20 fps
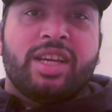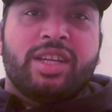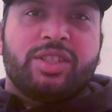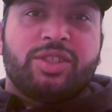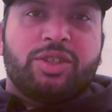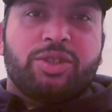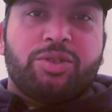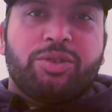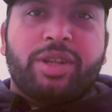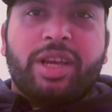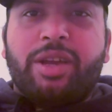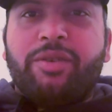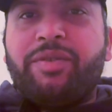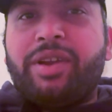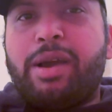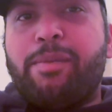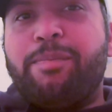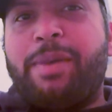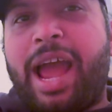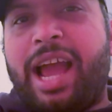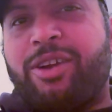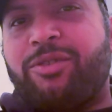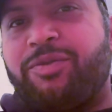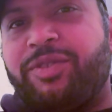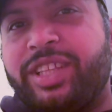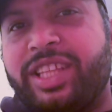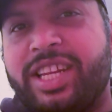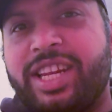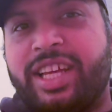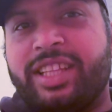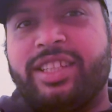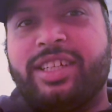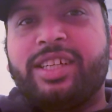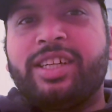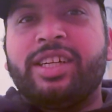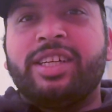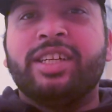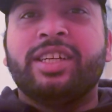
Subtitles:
So today we are back with another